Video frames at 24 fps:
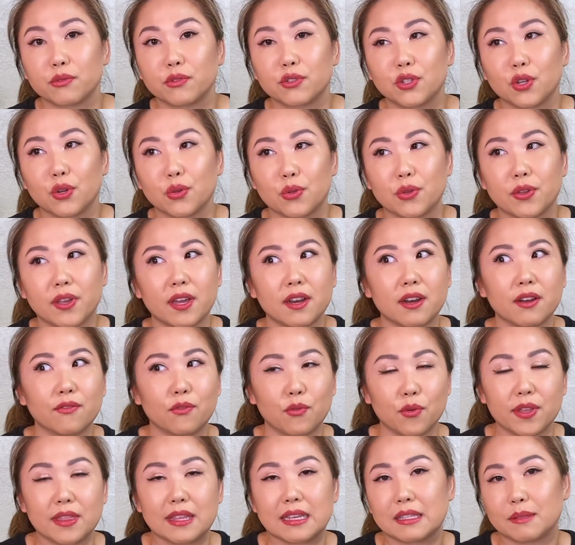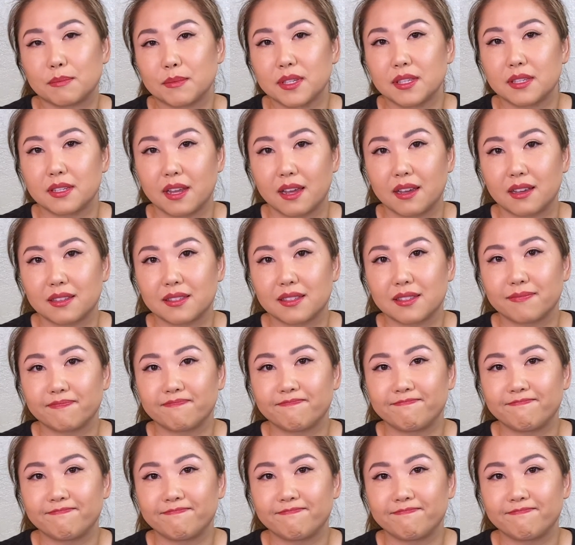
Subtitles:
so you can avoid these mistakes.